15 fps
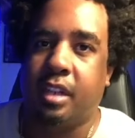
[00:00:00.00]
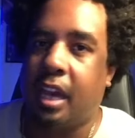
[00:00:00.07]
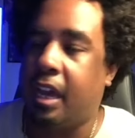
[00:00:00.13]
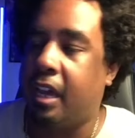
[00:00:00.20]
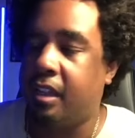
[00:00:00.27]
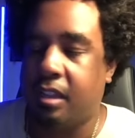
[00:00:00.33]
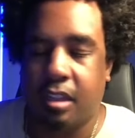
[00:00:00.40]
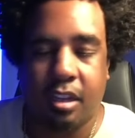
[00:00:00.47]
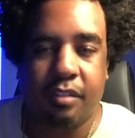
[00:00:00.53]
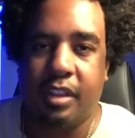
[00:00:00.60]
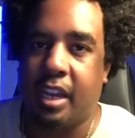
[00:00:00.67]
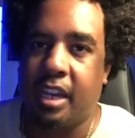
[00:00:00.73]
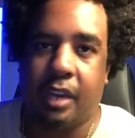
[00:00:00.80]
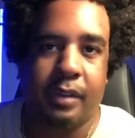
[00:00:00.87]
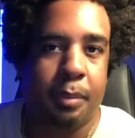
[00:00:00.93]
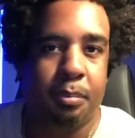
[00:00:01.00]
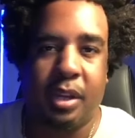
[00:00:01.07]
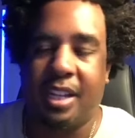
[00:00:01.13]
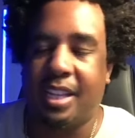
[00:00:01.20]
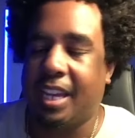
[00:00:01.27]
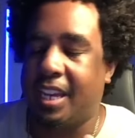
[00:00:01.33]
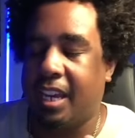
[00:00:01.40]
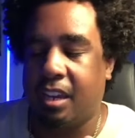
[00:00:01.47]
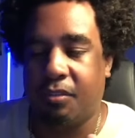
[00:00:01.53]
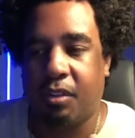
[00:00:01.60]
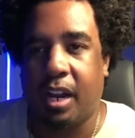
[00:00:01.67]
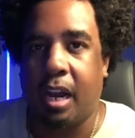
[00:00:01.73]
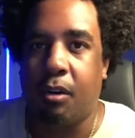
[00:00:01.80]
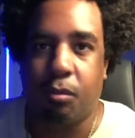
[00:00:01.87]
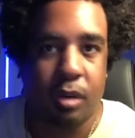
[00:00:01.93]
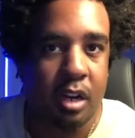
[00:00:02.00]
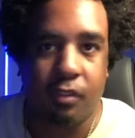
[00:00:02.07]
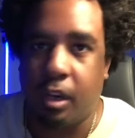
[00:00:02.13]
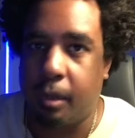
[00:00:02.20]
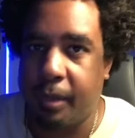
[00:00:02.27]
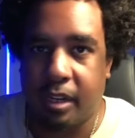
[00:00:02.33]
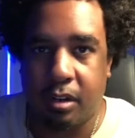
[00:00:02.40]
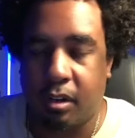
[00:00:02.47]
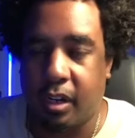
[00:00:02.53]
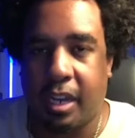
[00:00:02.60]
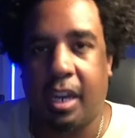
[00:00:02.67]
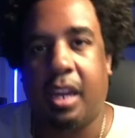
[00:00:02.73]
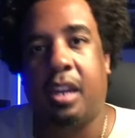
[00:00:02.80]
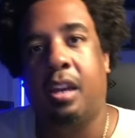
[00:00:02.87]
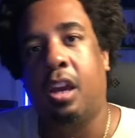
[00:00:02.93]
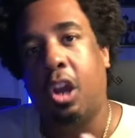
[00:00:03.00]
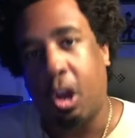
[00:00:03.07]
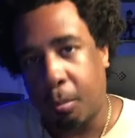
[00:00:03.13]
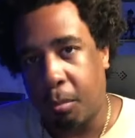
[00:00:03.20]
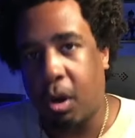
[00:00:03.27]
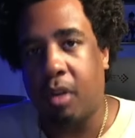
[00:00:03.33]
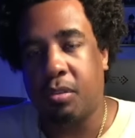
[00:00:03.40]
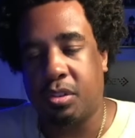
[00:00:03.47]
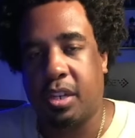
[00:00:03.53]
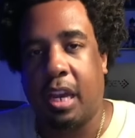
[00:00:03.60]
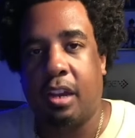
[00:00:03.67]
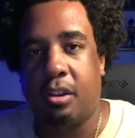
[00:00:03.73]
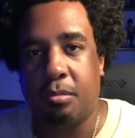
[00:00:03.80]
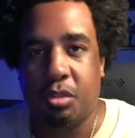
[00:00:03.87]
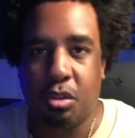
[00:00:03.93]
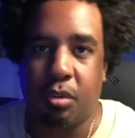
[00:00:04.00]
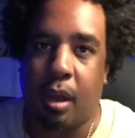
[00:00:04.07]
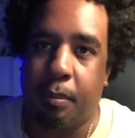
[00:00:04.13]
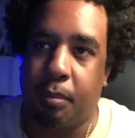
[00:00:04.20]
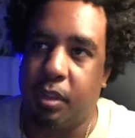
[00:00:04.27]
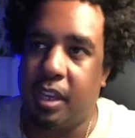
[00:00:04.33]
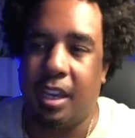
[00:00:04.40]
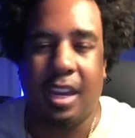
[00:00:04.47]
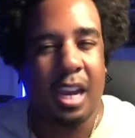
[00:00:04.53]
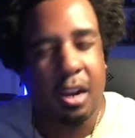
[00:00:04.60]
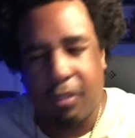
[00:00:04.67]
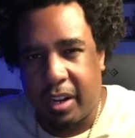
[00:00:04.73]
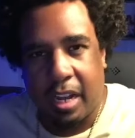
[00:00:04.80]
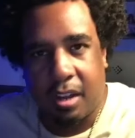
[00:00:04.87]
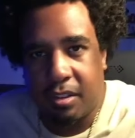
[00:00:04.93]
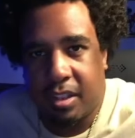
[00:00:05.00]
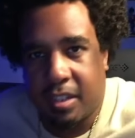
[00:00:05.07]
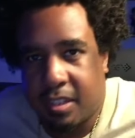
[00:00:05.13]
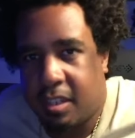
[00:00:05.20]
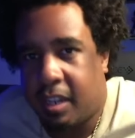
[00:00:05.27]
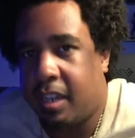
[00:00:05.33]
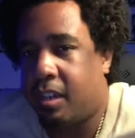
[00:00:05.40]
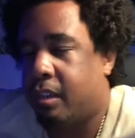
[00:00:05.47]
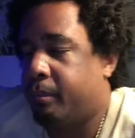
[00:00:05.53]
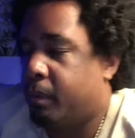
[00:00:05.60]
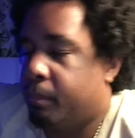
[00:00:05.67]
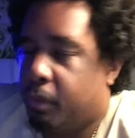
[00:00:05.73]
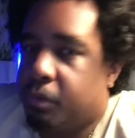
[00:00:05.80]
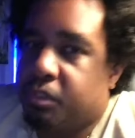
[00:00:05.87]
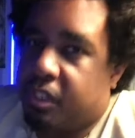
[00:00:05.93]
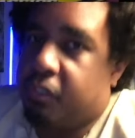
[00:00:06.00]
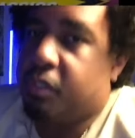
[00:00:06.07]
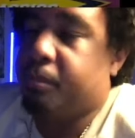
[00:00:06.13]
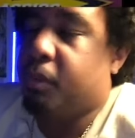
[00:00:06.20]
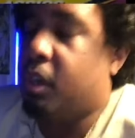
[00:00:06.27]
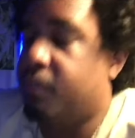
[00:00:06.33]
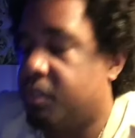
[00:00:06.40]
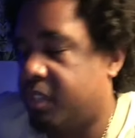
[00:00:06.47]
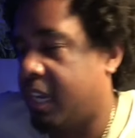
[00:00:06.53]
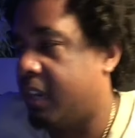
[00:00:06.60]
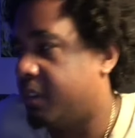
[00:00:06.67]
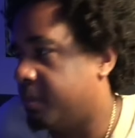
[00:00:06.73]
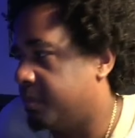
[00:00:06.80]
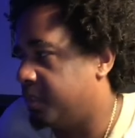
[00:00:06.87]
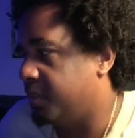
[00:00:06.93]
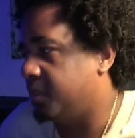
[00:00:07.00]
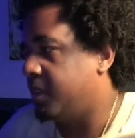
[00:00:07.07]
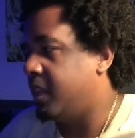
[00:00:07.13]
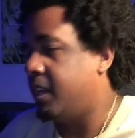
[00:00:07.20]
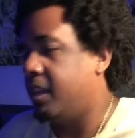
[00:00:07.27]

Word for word: I love that game. I played that game for hours. Whenever I'm at an arcade, Marvel's Capcom 2 I played. Every now and then Tekken, but mostly was Marvel's Capcom 2.